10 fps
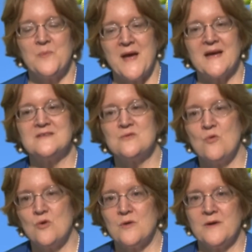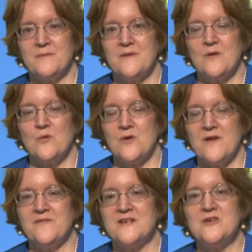pass, or
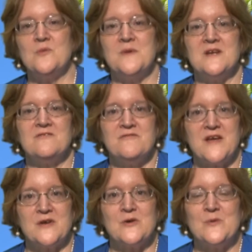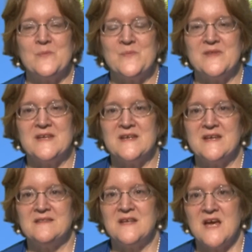if they don't meet it, fail the
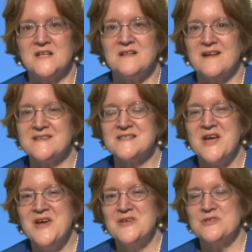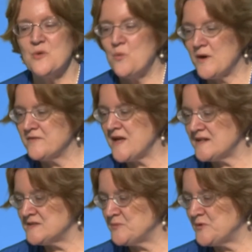NCLEX. So one of
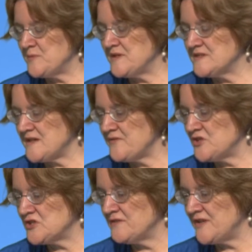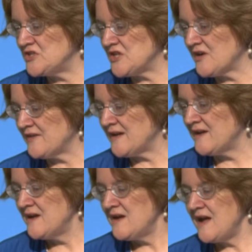that, it would be the definition of each area.
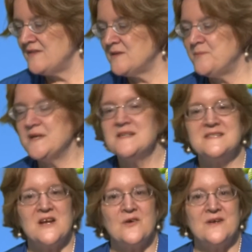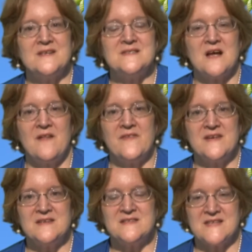And the biggest areas on the
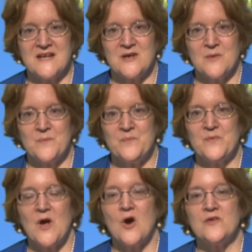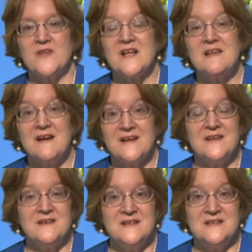exam are the
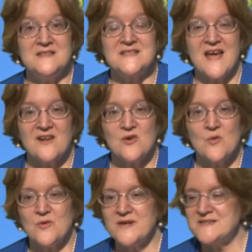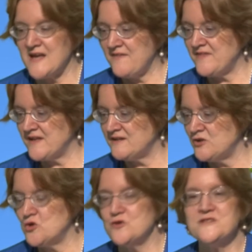client needs categories and then
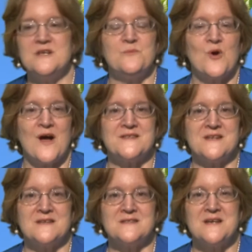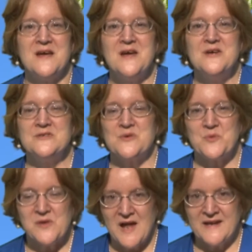nursing process. So
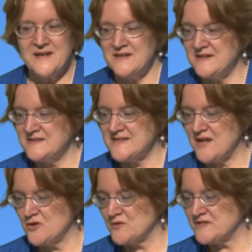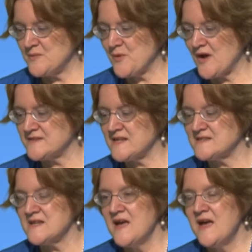client needs and nursing
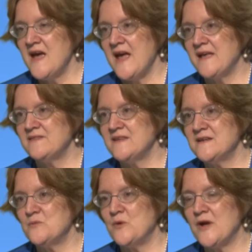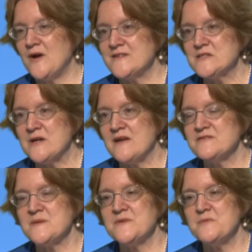process. And then we also have
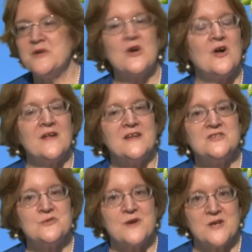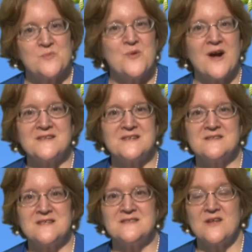something we call integrated
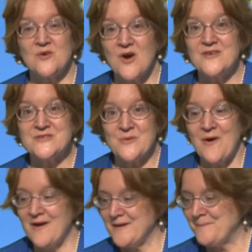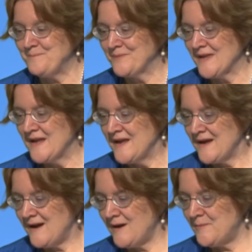processes that are also on it.
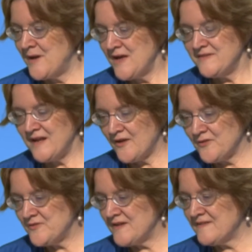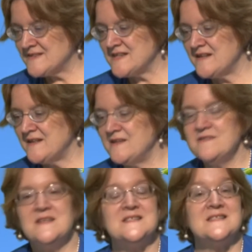The other thing that's
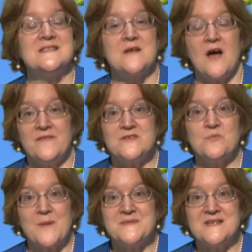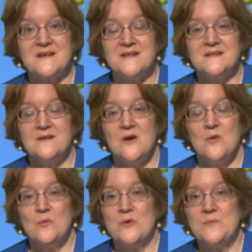on this website
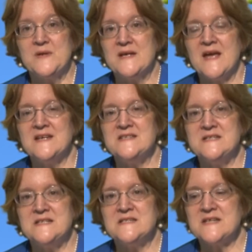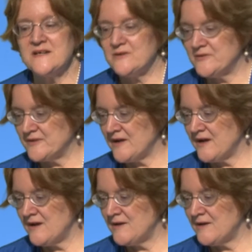would be a detailed